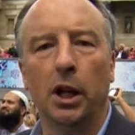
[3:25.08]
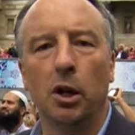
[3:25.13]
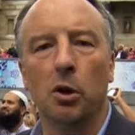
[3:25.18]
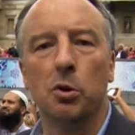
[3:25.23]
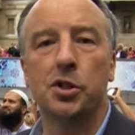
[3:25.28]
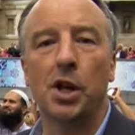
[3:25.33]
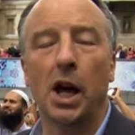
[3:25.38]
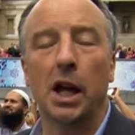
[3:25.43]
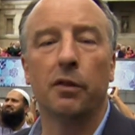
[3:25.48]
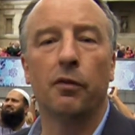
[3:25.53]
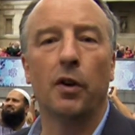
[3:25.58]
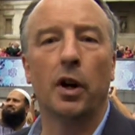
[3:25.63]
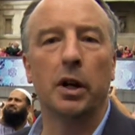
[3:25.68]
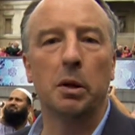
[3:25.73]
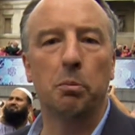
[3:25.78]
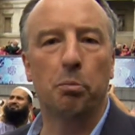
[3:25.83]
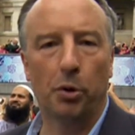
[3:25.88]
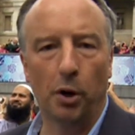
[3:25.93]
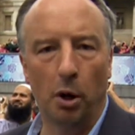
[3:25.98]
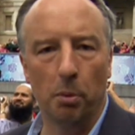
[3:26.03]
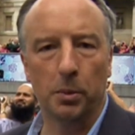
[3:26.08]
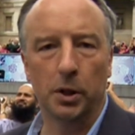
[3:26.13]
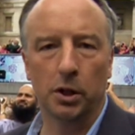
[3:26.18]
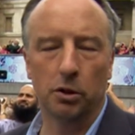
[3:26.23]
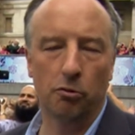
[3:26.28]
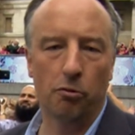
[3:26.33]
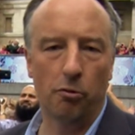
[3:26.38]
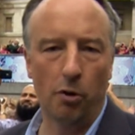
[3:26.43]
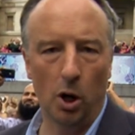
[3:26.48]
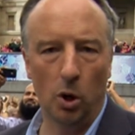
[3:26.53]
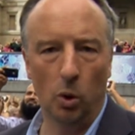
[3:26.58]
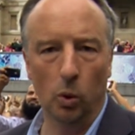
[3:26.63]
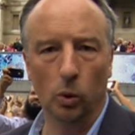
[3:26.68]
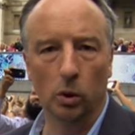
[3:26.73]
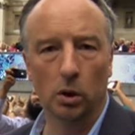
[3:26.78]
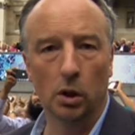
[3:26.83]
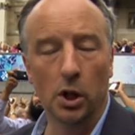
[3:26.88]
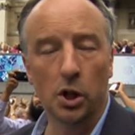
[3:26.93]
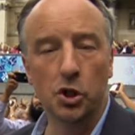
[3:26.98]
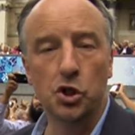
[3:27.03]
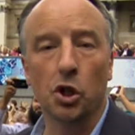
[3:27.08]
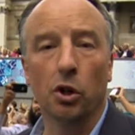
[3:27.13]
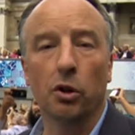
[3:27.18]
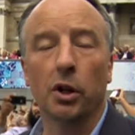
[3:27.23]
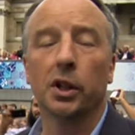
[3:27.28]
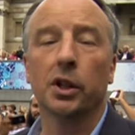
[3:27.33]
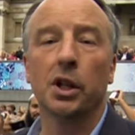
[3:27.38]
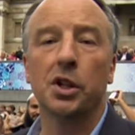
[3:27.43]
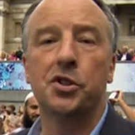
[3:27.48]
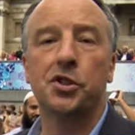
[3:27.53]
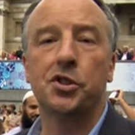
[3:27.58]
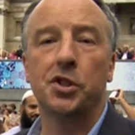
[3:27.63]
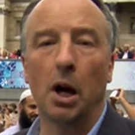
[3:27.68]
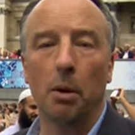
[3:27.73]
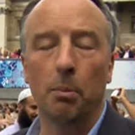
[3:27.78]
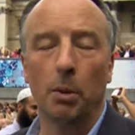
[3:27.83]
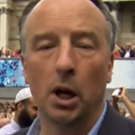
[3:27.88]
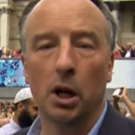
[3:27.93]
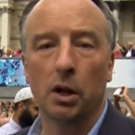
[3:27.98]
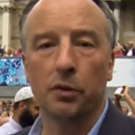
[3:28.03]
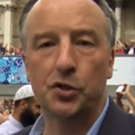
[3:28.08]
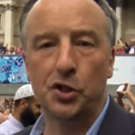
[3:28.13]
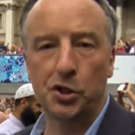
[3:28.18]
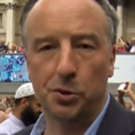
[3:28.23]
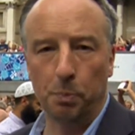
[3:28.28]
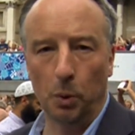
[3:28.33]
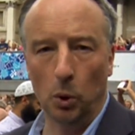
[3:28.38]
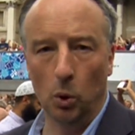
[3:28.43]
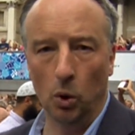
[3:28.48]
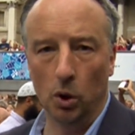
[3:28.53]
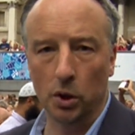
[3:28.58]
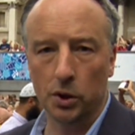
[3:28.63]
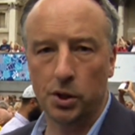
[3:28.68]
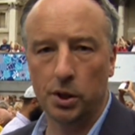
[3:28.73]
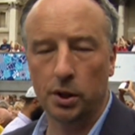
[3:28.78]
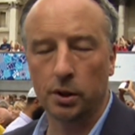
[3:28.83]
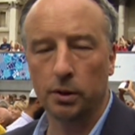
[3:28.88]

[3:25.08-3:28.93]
who's had a very prominent role during this summer of sport.